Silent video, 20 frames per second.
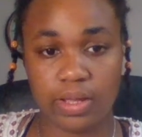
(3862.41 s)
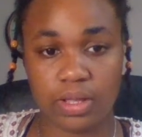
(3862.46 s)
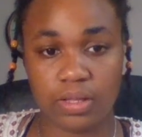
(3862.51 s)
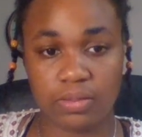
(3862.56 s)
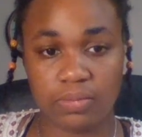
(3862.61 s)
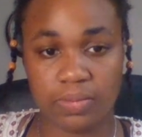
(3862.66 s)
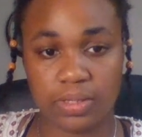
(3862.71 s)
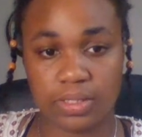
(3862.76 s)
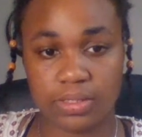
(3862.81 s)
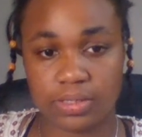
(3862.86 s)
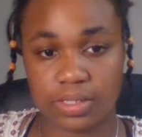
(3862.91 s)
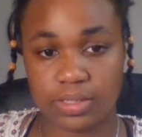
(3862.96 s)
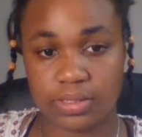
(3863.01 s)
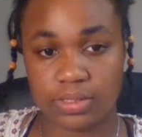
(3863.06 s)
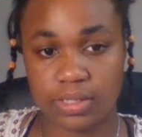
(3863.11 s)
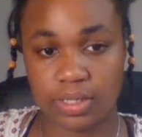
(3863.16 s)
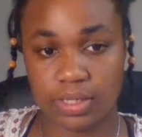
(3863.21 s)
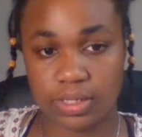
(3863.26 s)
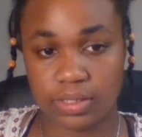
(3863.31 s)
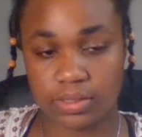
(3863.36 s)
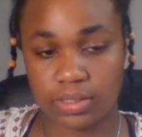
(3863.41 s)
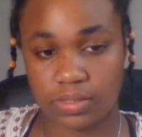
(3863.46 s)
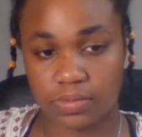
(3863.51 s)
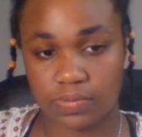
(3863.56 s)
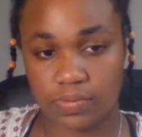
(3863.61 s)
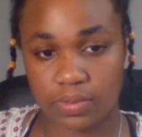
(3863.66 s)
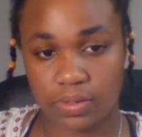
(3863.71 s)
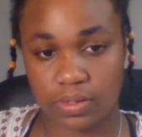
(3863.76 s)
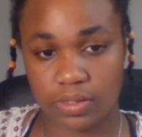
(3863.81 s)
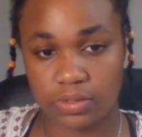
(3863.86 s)
element does connect us
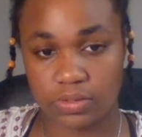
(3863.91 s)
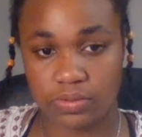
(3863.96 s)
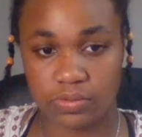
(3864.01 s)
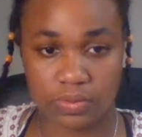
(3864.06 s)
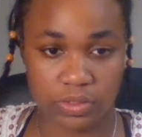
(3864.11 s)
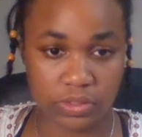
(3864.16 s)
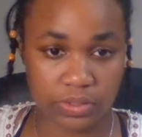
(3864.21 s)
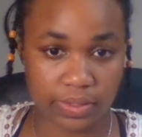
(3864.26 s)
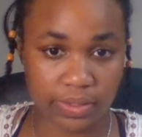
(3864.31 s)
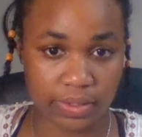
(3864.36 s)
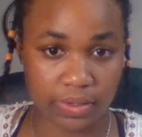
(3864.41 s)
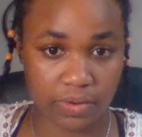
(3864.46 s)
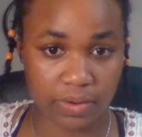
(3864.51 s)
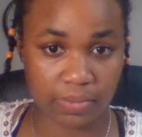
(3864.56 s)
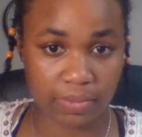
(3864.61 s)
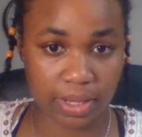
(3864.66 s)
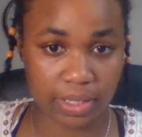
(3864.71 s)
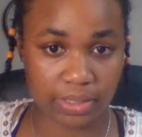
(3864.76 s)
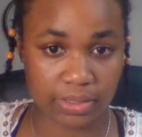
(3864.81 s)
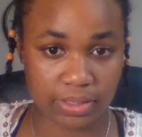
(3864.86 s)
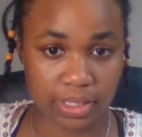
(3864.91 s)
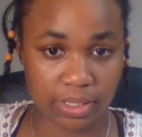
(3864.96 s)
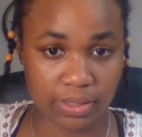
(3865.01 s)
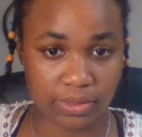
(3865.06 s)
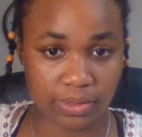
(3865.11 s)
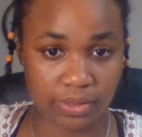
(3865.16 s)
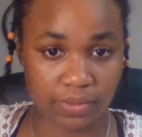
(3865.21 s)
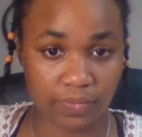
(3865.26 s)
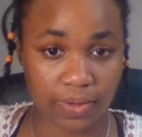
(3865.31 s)
with our intuition and our imagination,